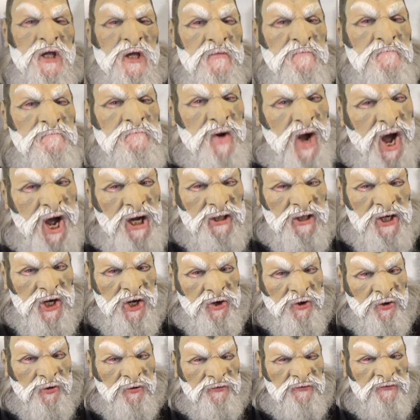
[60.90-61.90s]

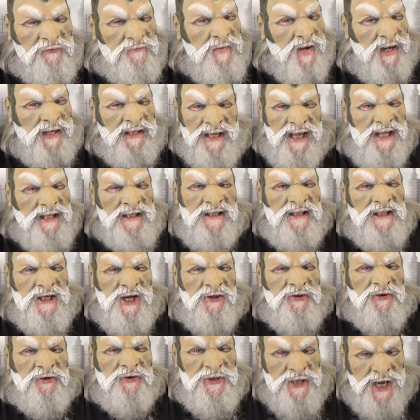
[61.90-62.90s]
Bongos by any
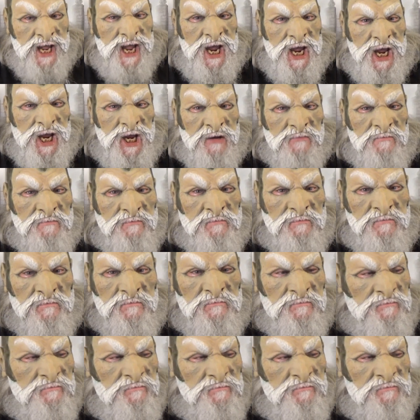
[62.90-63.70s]
other name.